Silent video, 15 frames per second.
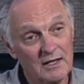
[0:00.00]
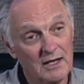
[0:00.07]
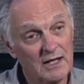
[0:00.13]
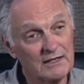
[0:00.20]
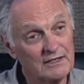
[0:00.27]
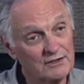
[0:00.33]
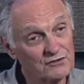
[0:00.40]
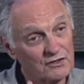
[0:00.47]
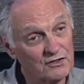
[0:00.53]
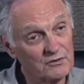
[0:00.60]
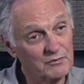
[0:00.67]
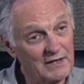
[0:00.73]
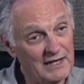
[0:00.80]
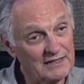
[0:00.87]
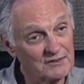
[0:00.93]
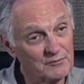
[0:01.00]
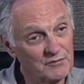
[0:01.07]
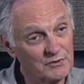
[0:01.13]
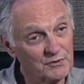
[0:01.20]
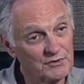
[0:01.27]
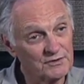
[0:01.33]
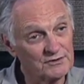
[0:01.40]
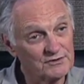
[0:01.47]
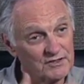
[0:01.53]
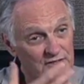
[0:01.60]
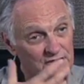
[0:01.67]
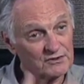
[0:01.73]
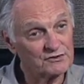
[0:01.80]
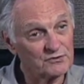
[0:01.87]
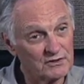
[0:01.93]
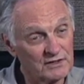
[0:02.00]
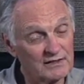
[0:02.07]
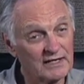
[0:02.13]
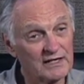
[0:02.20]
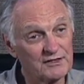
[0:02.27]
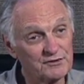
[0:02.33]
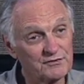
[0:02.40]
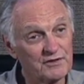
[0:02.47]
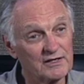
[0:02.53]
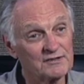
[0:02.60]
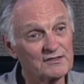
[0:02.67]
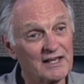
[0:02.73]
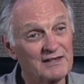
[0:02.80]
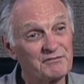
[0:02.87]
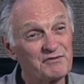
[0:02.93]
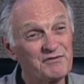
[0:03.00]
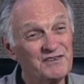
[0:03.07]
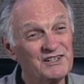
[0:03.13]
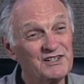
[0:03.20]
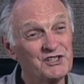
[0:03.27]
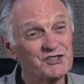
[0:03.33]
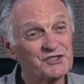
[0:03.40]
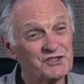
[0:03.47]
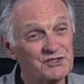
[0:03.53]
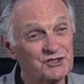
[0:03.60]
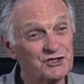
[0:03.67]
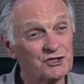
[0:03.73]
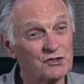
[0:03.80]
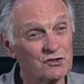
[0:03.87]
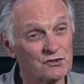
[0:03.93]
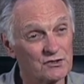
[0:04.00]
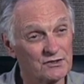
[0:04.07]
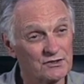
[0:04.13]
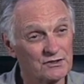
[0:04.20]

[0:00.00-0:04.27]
And he turned back to me with the tears running down his face and finished the joke.